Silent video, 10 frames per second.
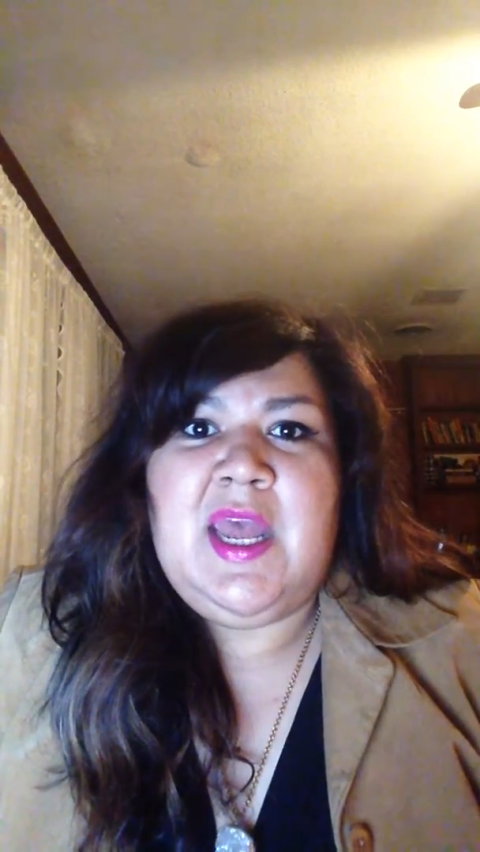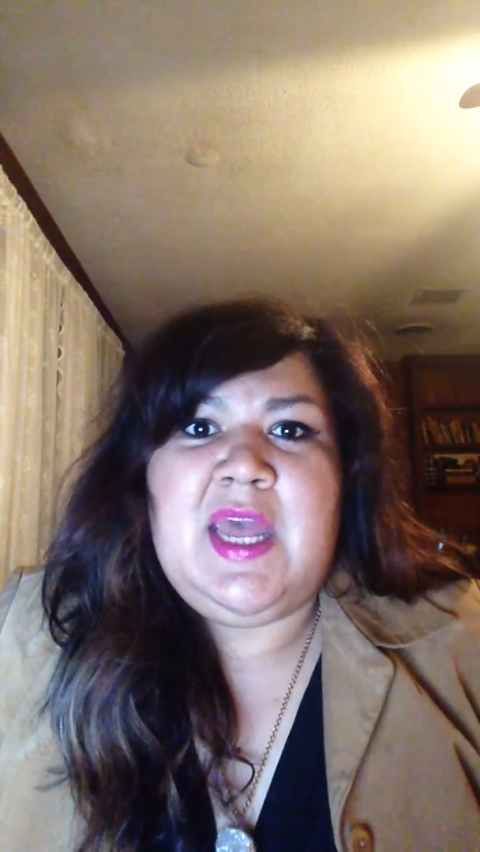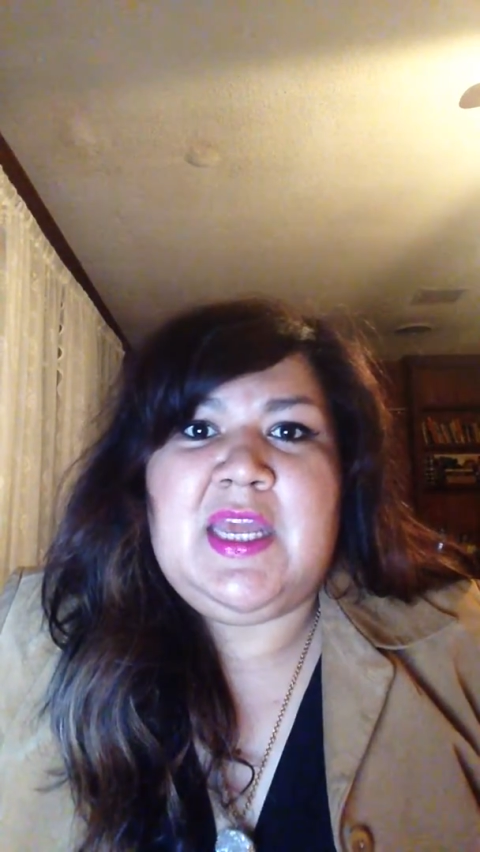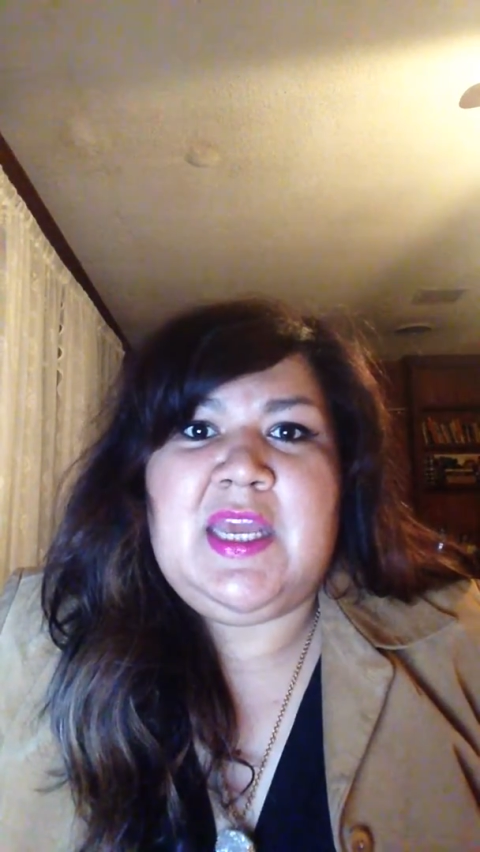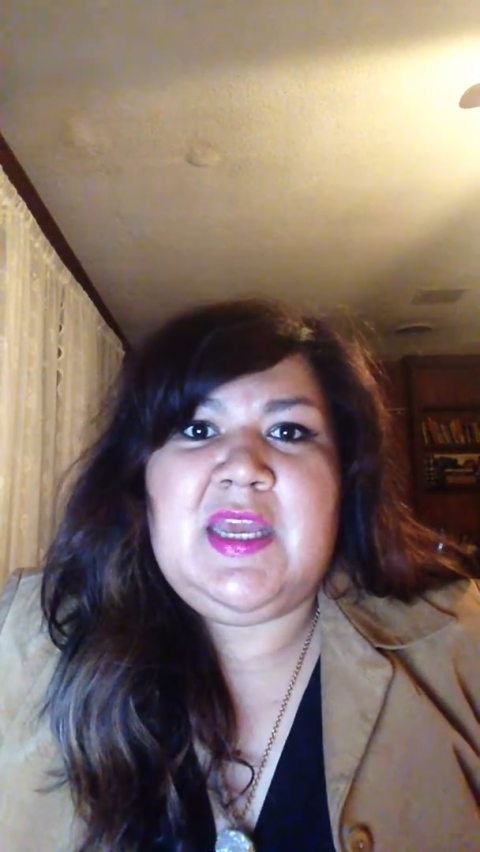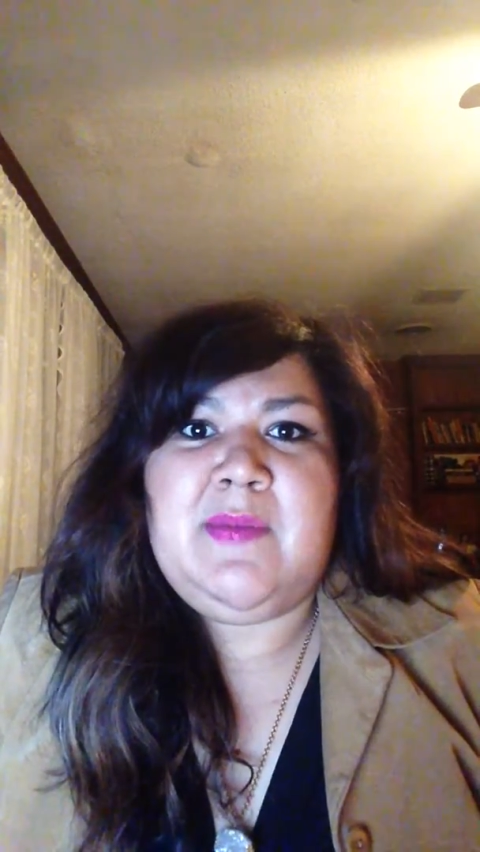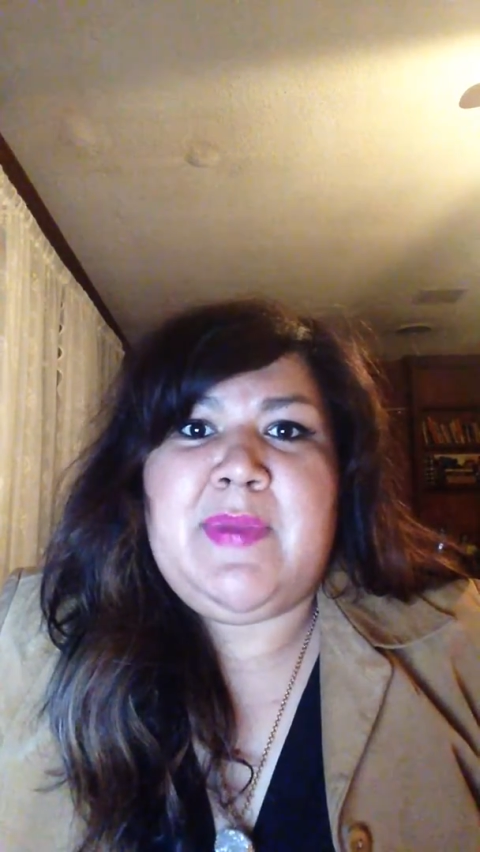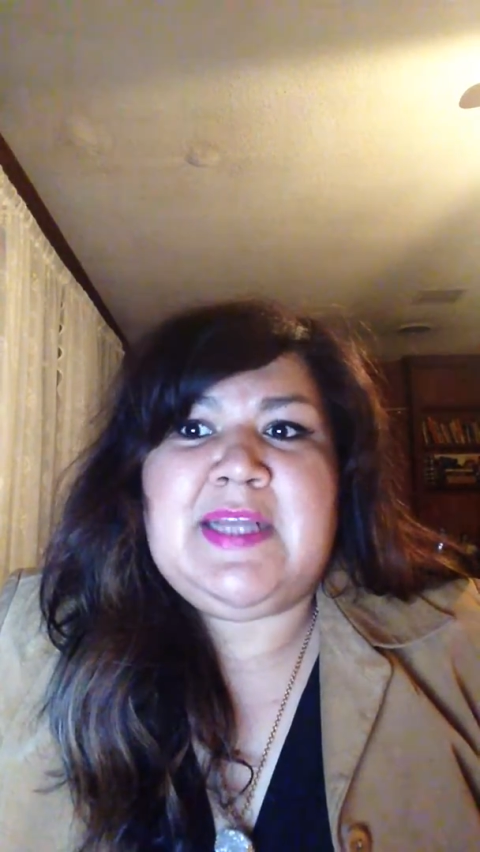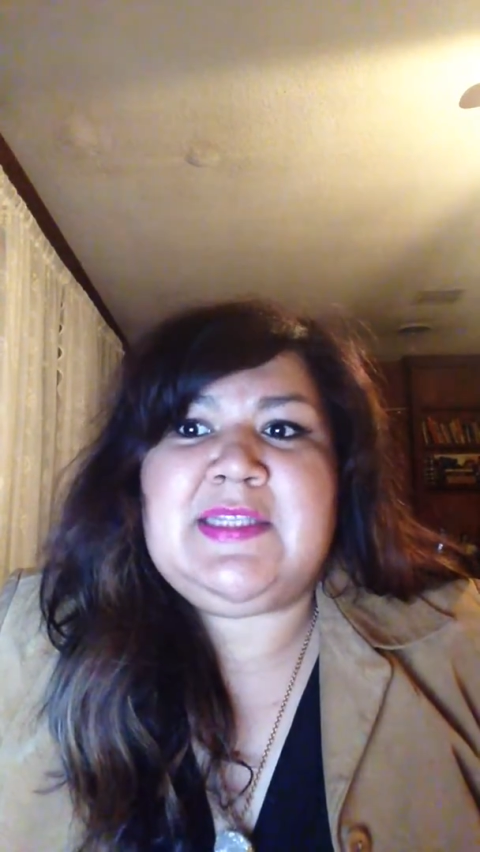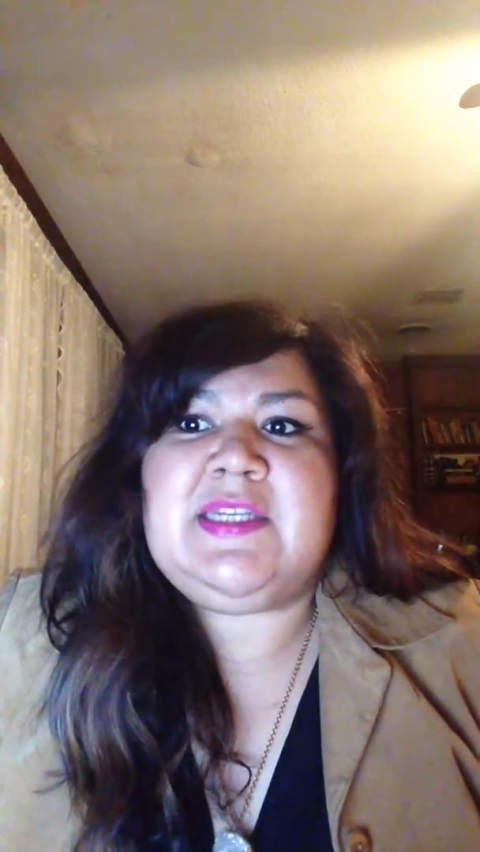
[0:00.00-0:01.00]
and he
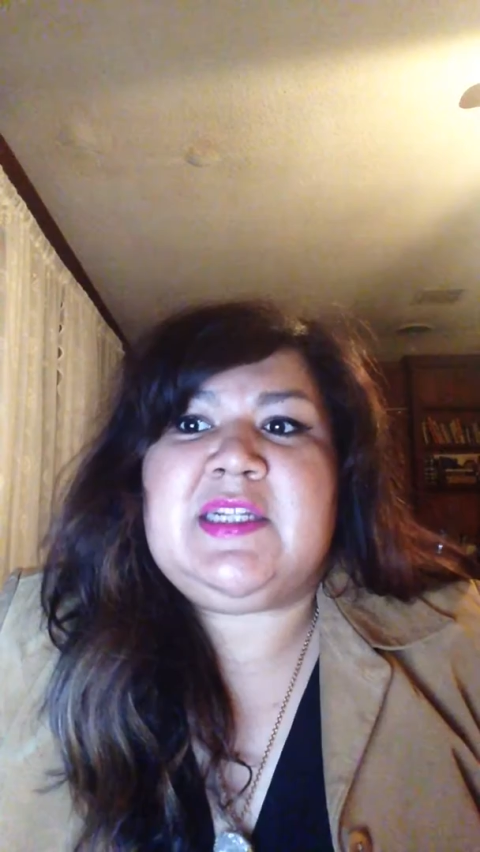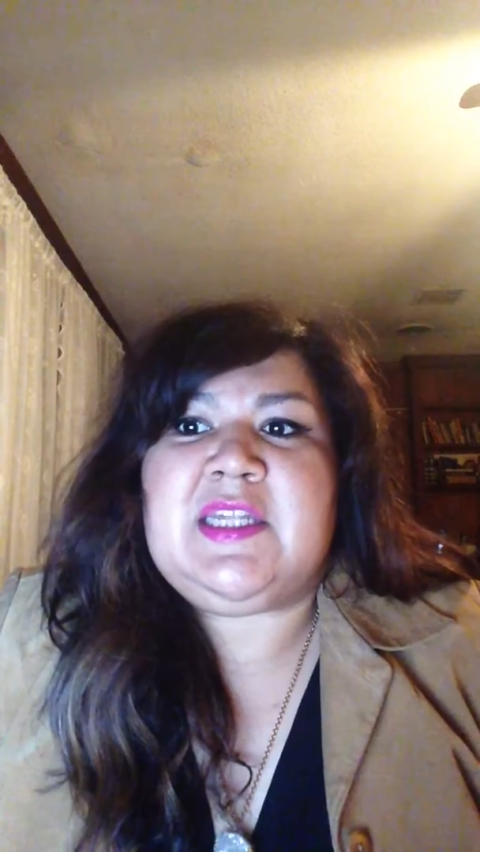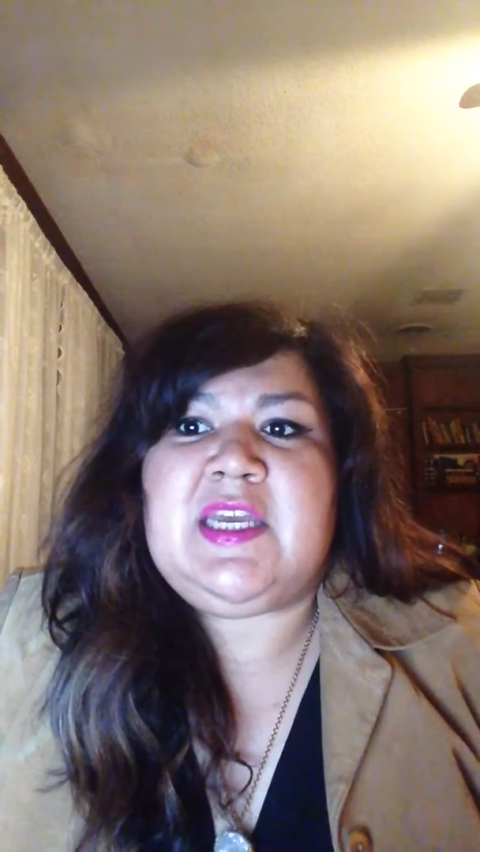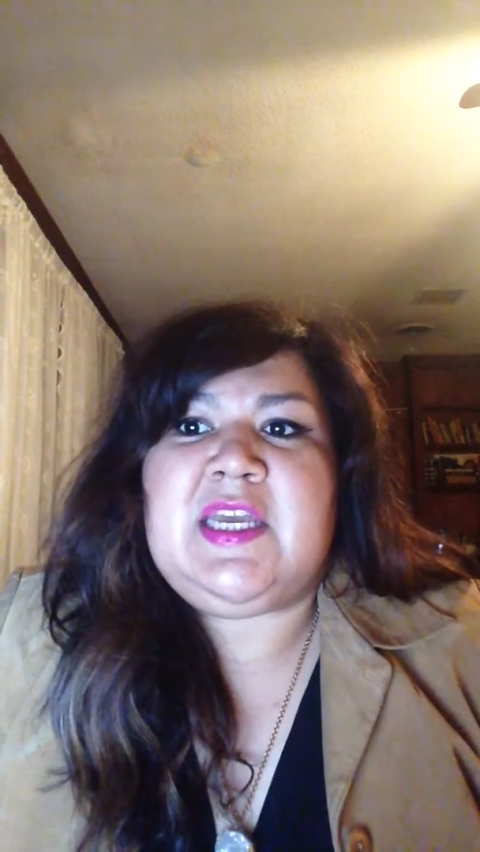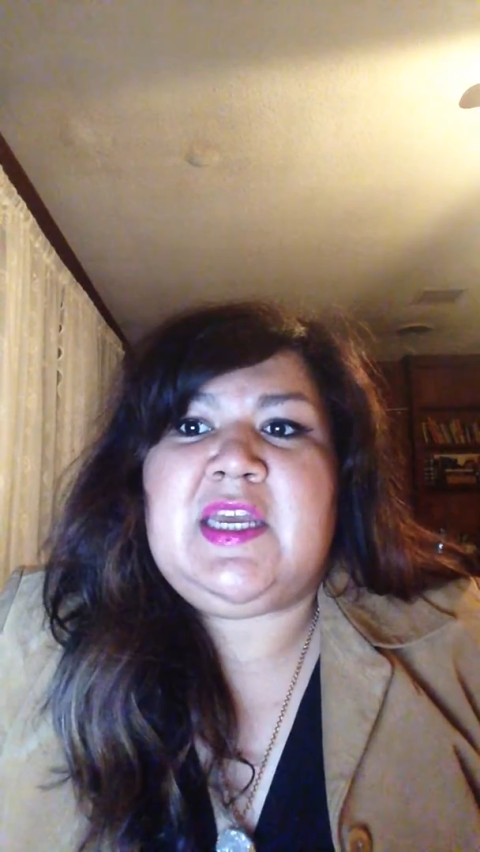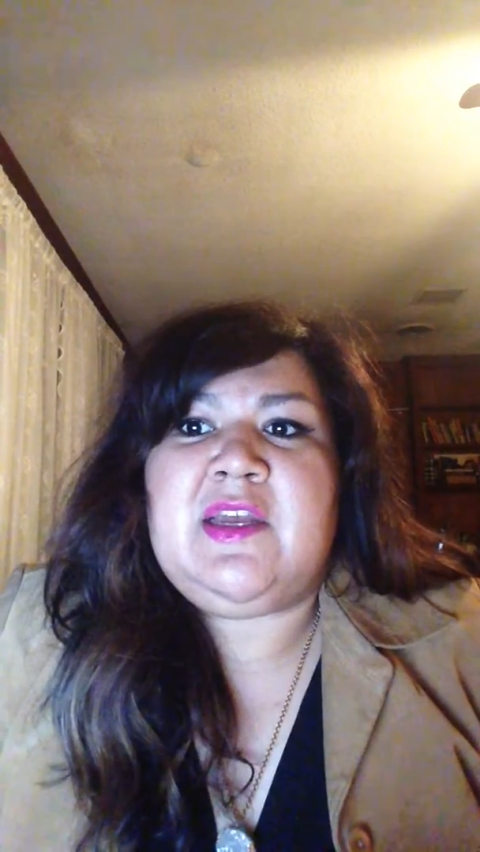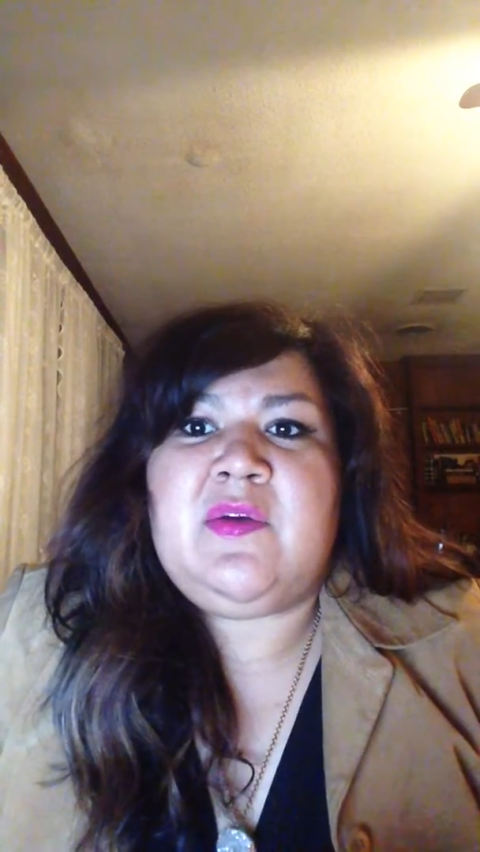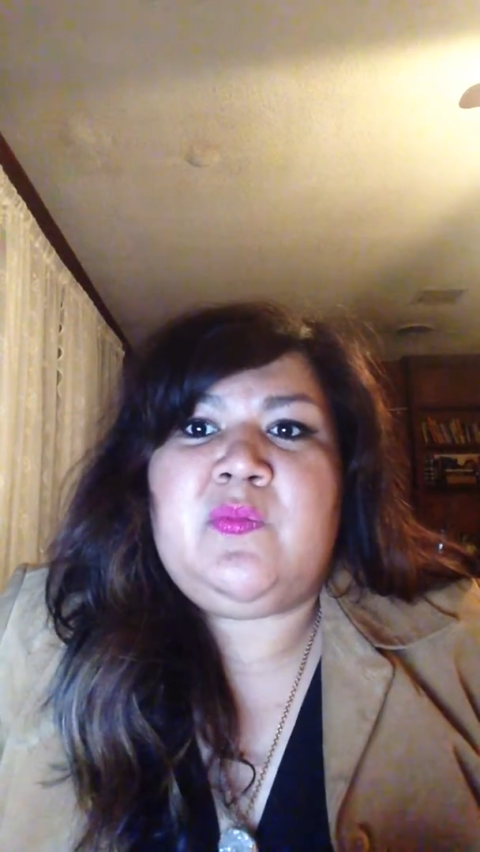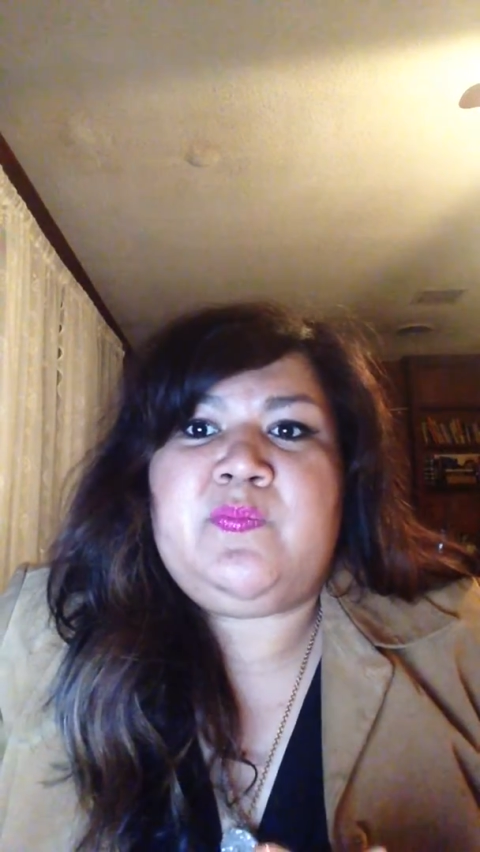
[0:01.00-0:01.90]
basically